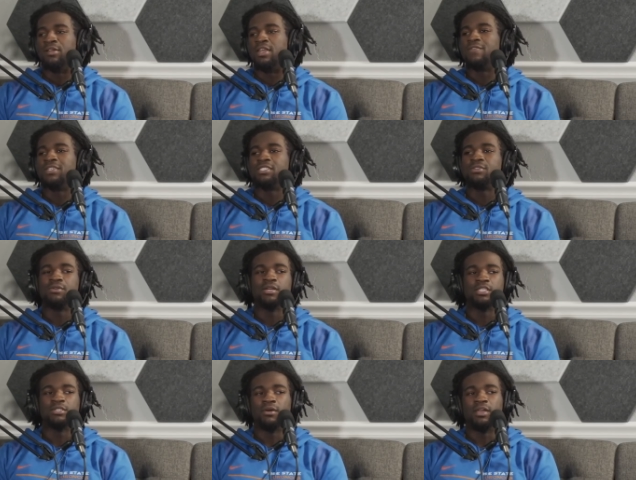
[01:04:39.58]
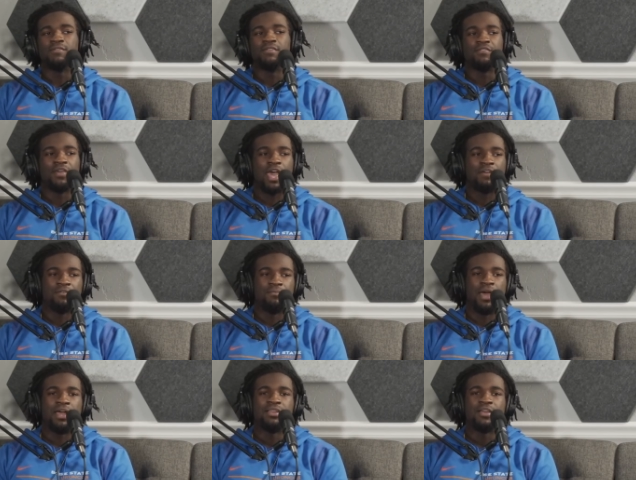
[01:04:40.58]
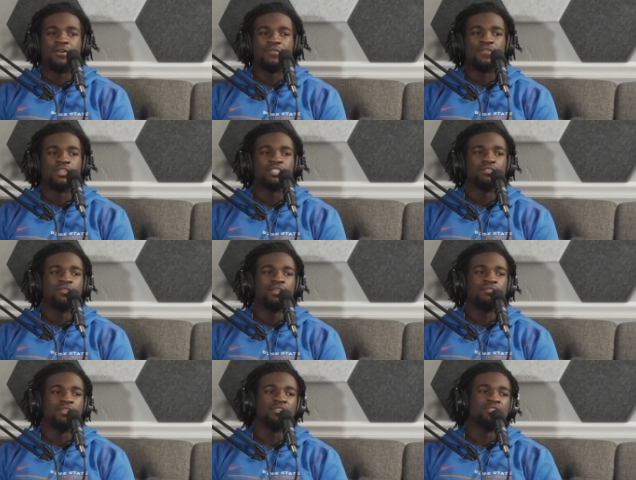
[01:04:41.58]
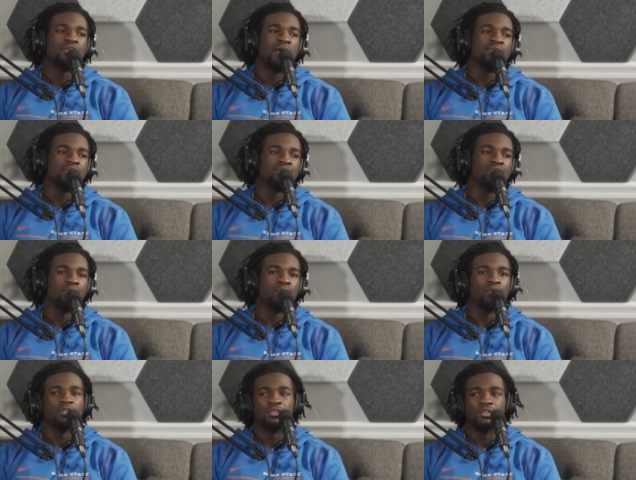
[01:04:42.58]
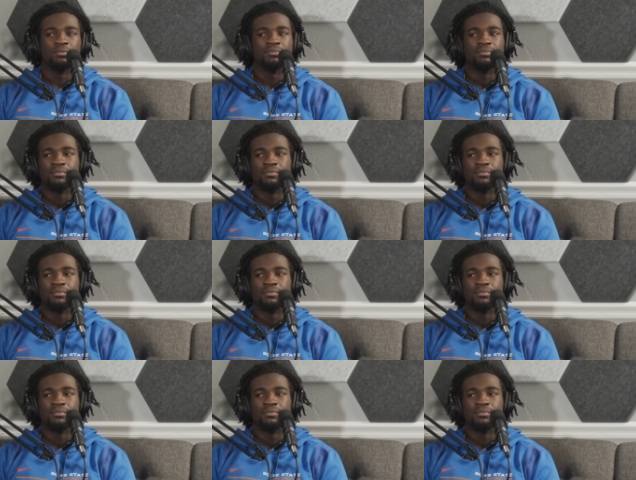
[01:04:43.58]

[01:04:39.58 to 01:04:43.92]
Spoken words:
Their defense is too good to where even if they have a bad day offensively, you still have to score more than them.